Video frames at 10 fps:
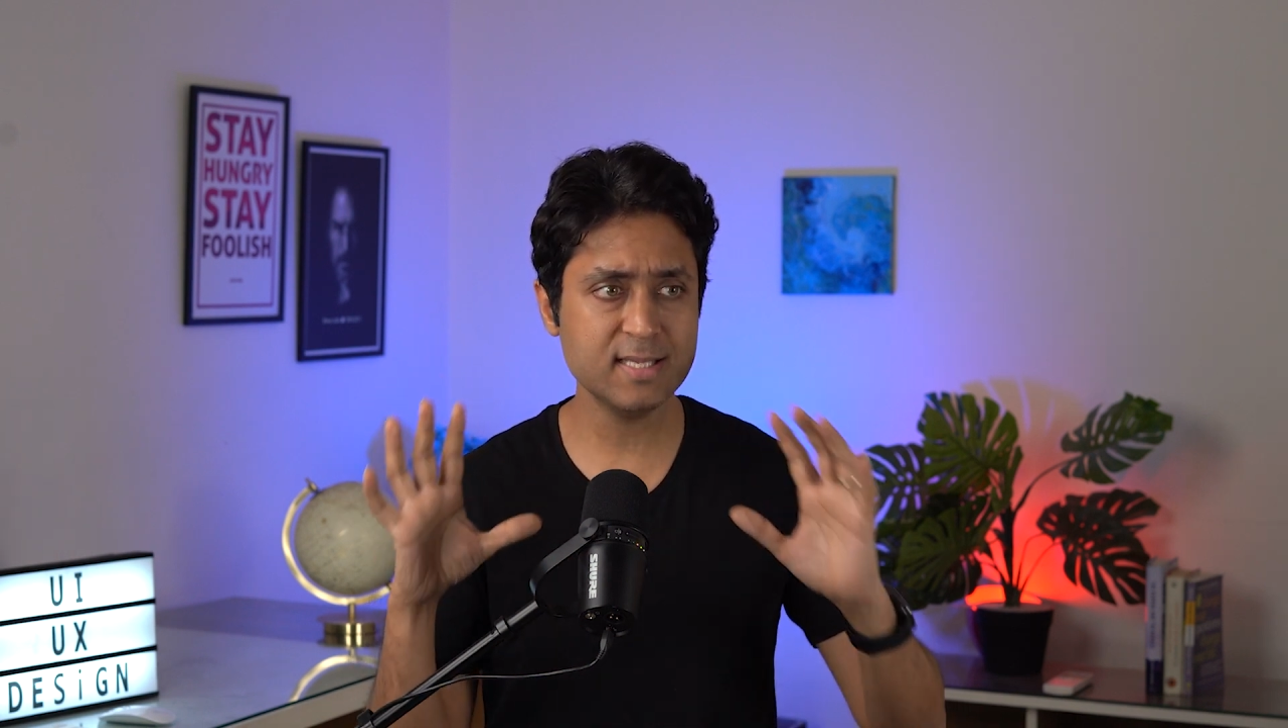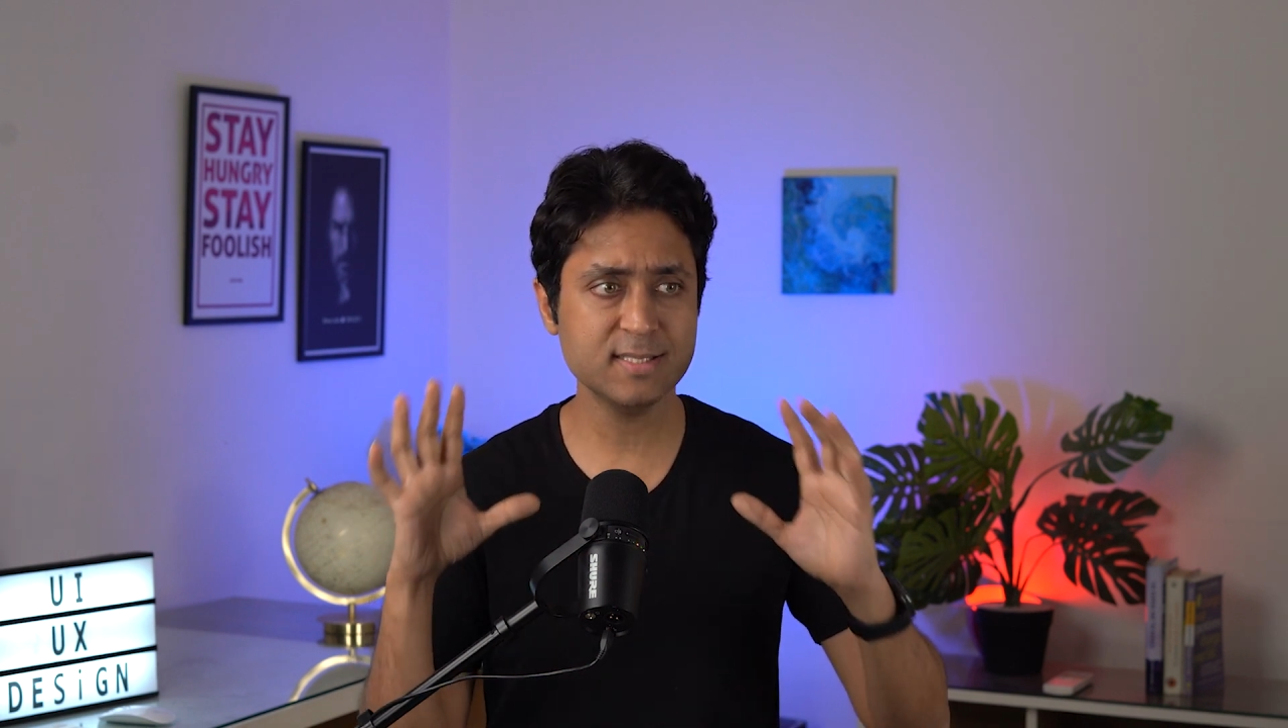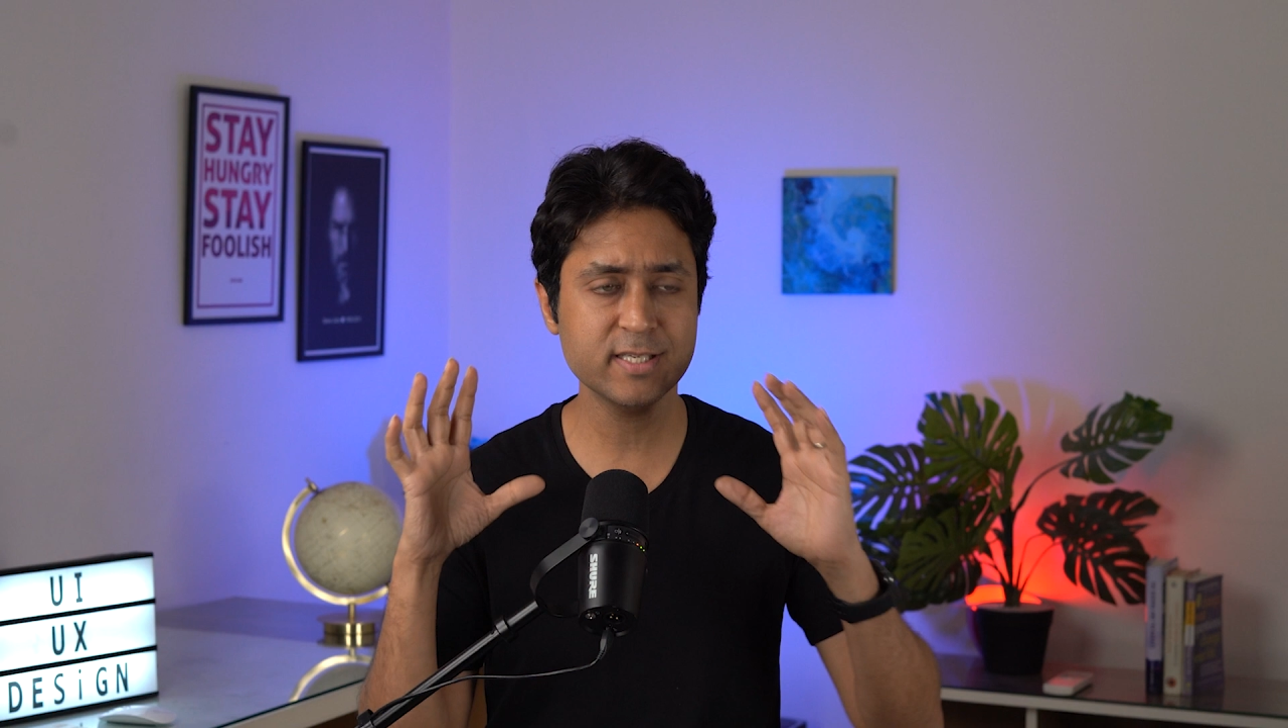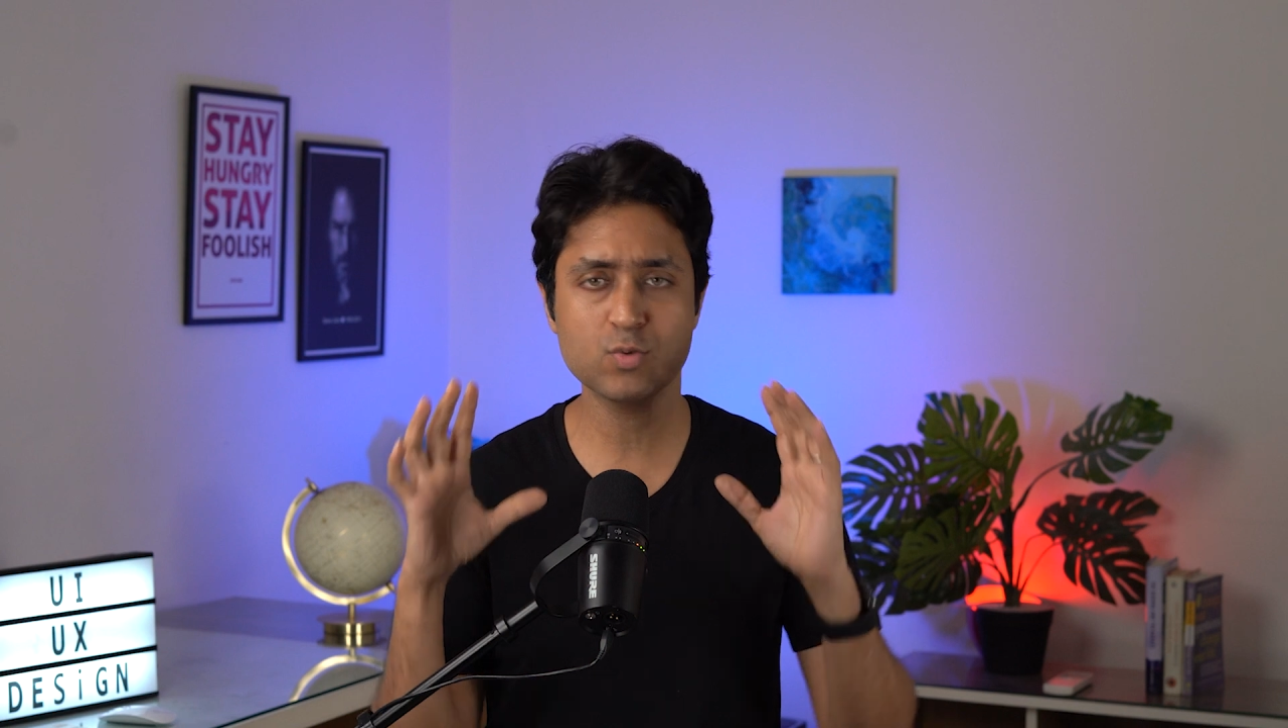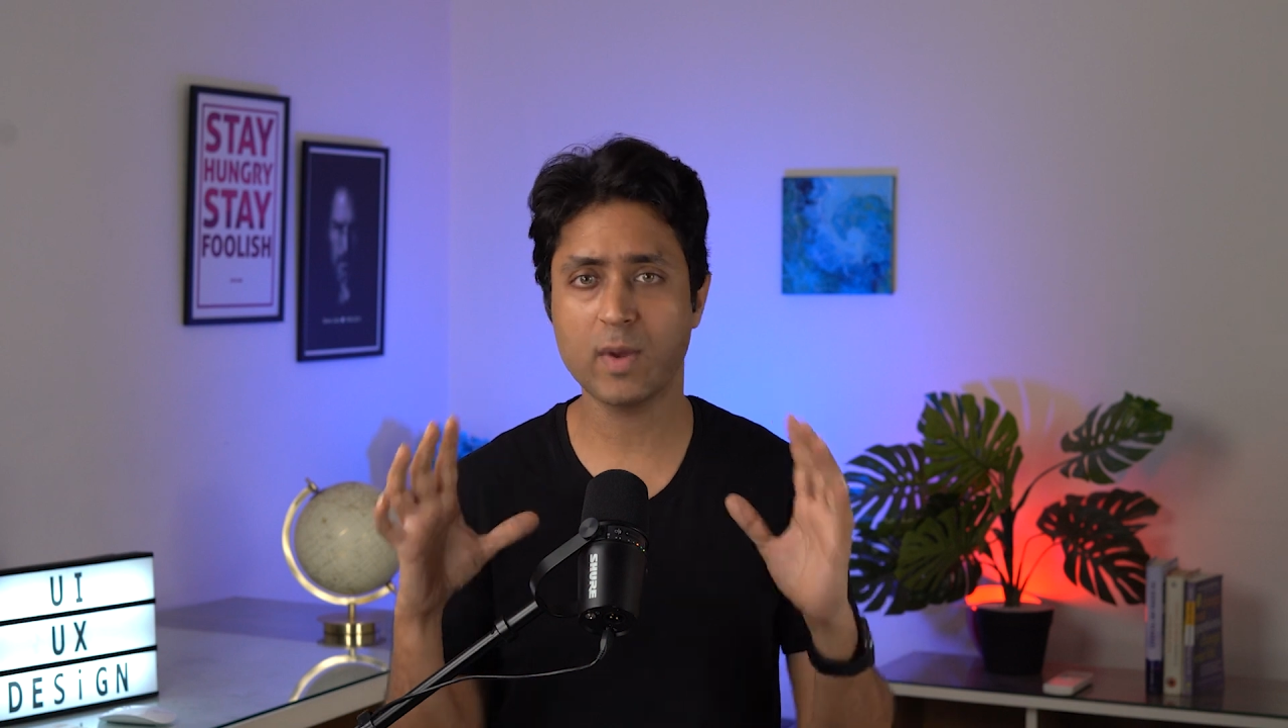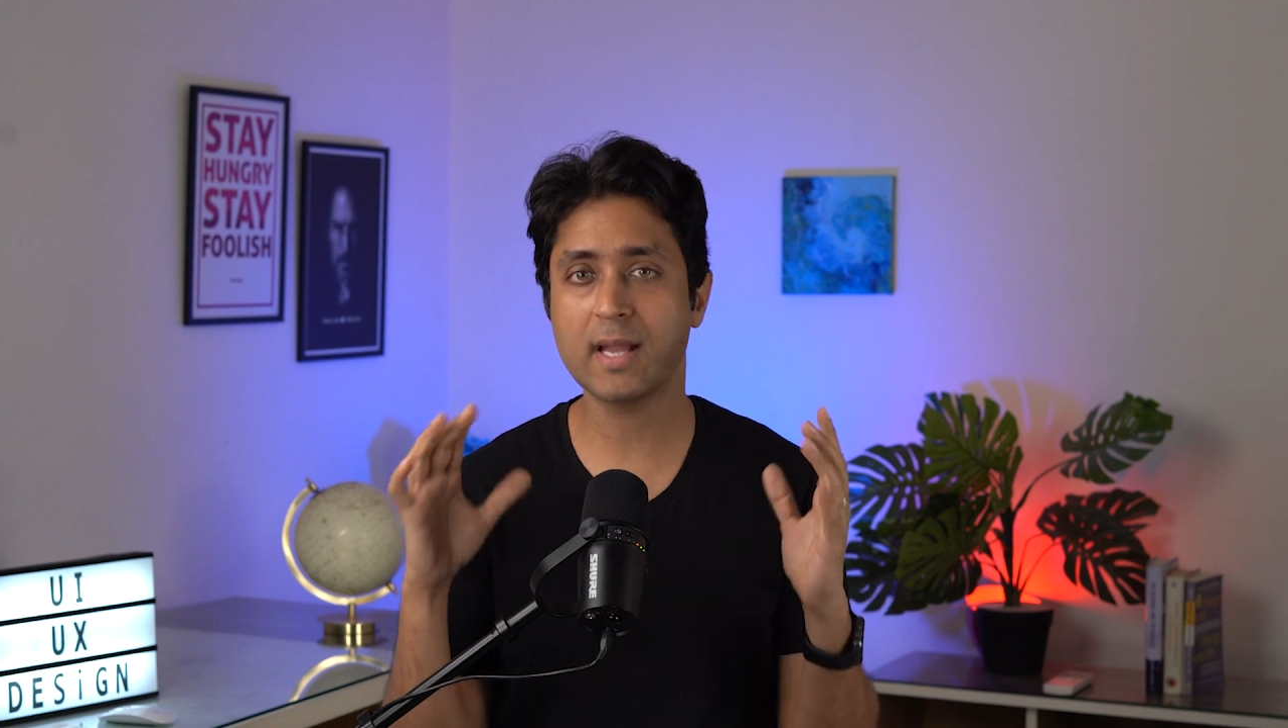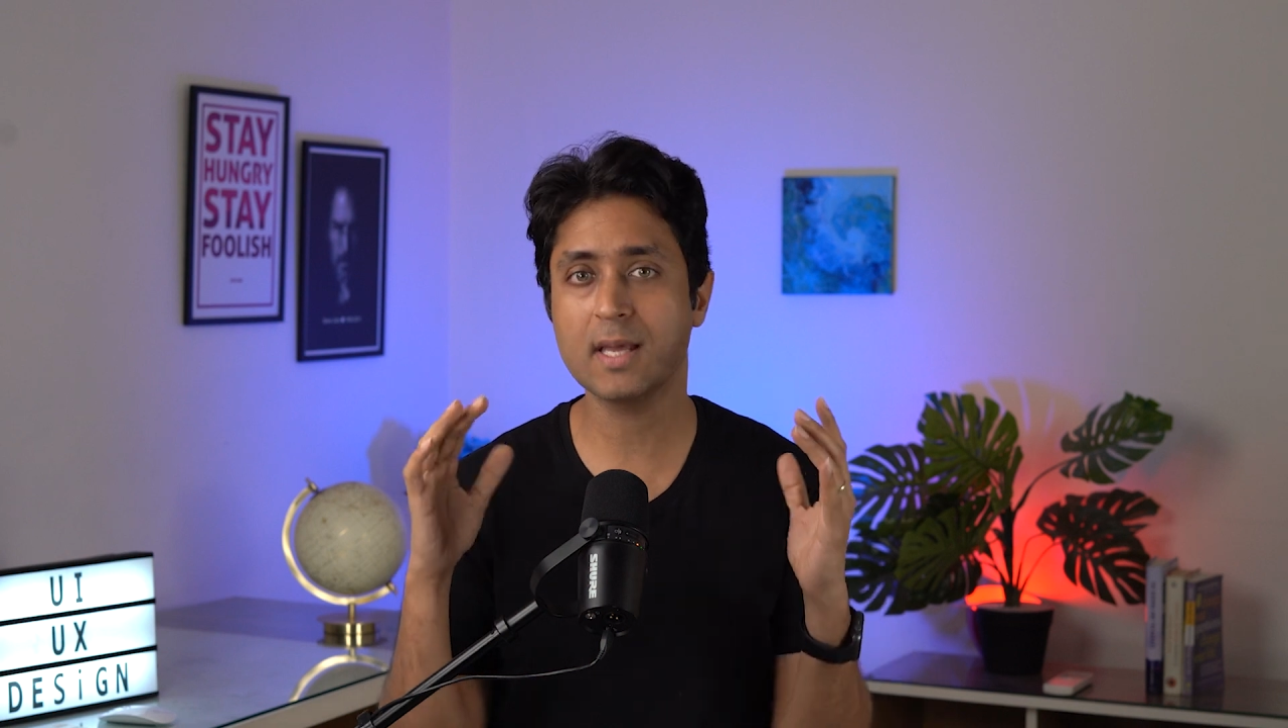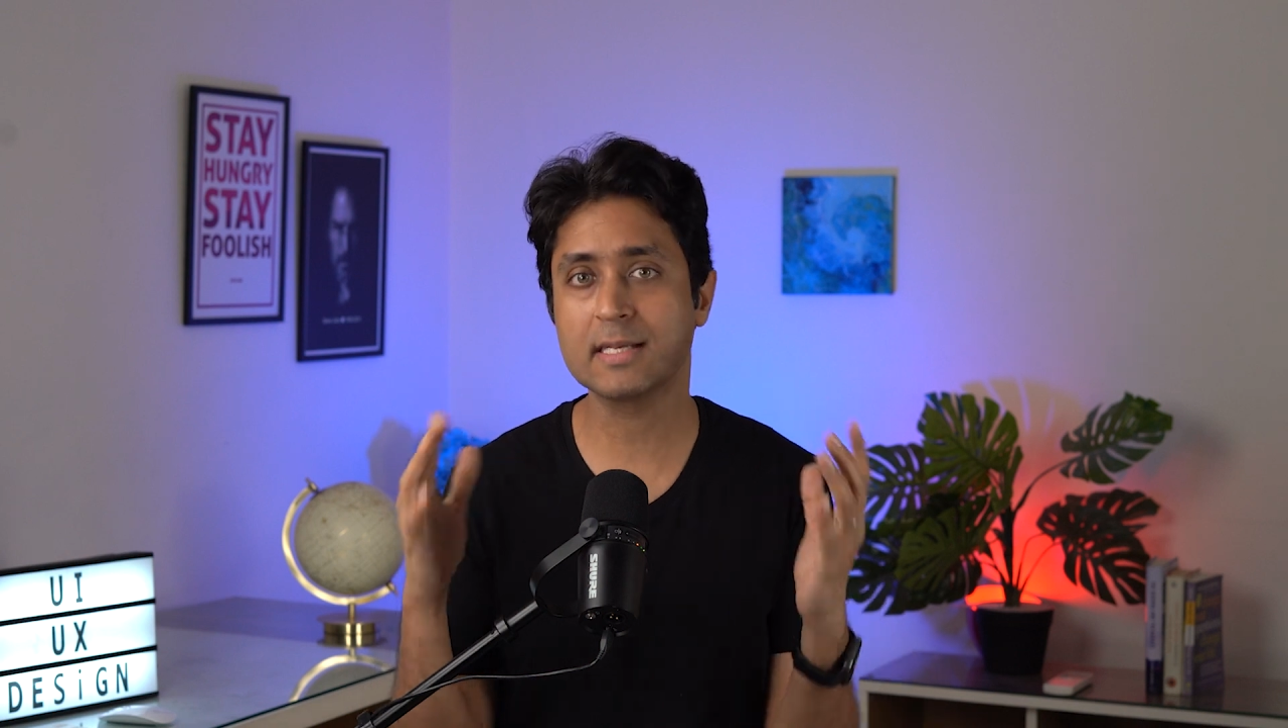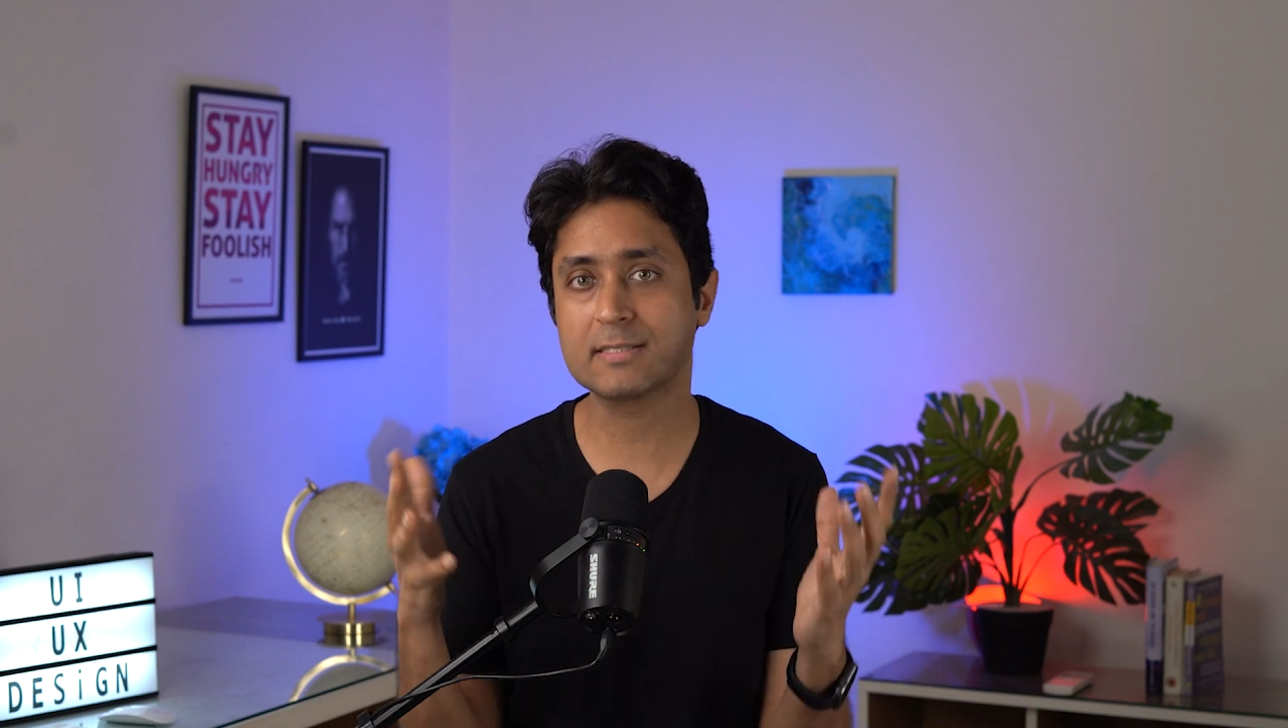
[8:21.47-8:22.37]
easiest way I can